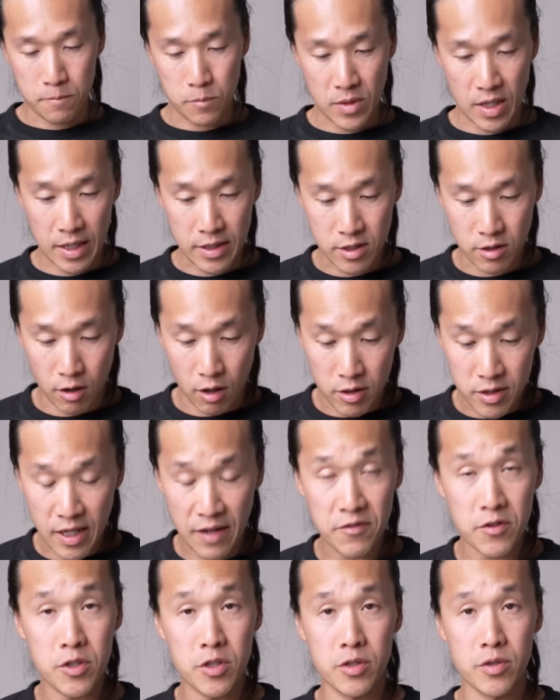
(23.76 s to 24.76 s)
And so all you
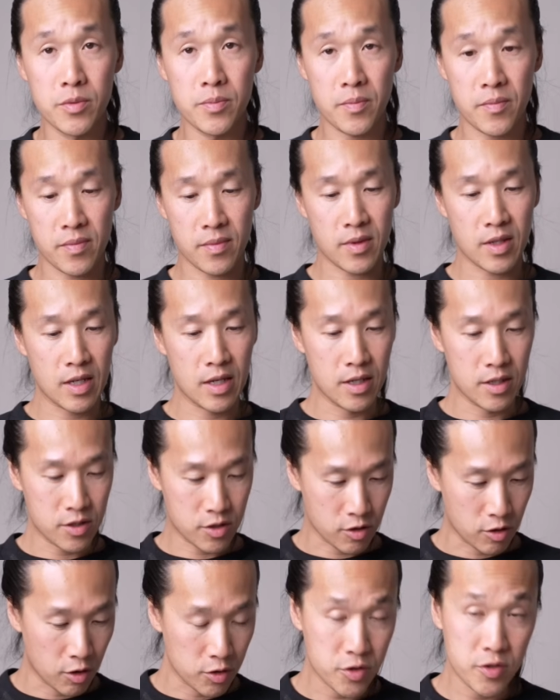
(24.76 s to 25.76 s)
have to do is
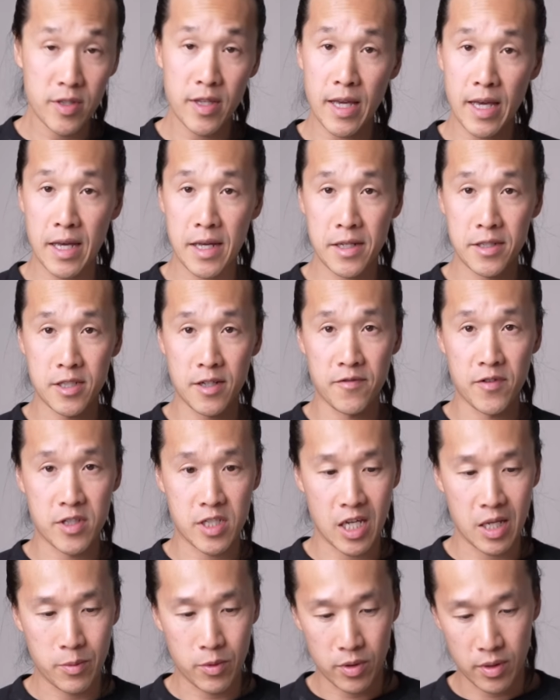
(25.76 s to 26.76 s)
go to the edge of the
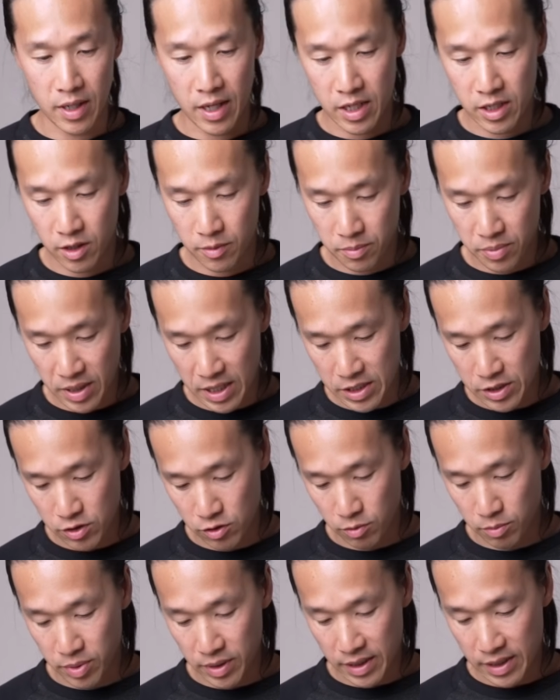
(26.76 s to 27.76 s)
table and you place
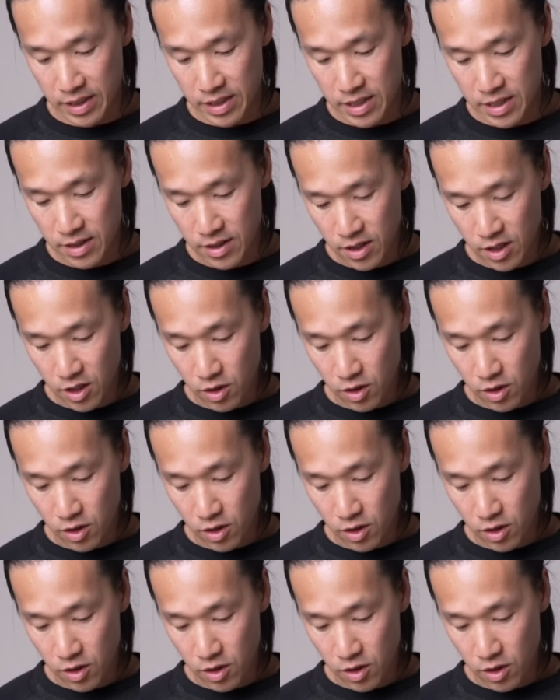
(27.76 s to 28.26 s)
your blade